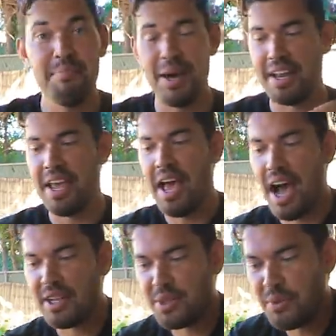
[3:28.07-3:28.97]
But
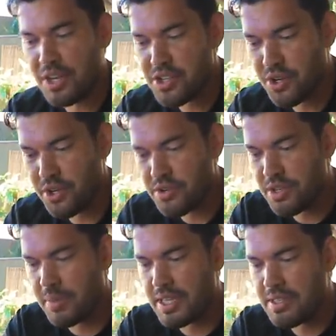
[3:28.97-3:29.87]
I do wanna show you
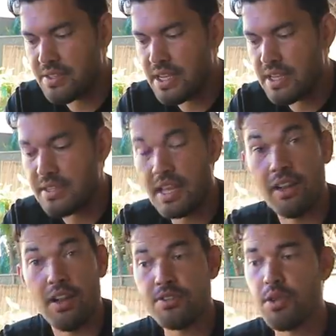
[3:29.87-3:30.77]
some of these seeds, and
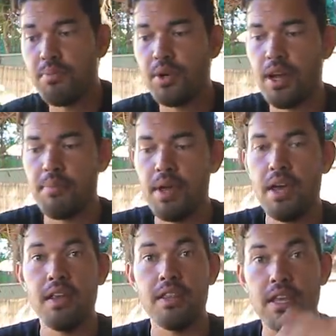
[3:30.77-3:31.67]
I'll also put up
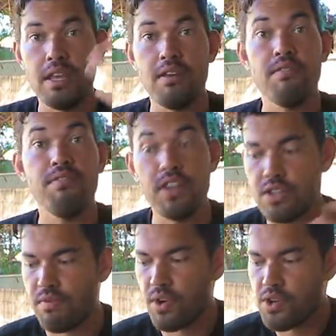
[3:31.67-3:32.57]
the
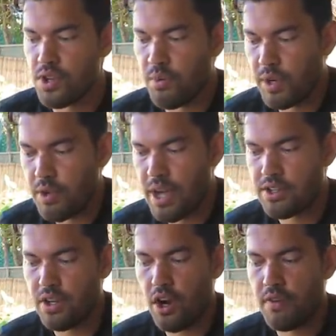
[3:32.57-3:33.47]
finished version when you
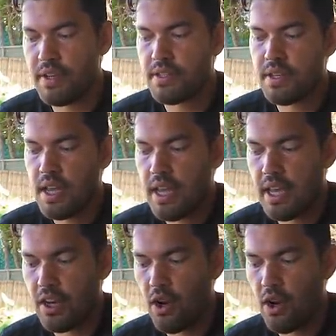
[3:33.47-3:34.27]
actually harvest in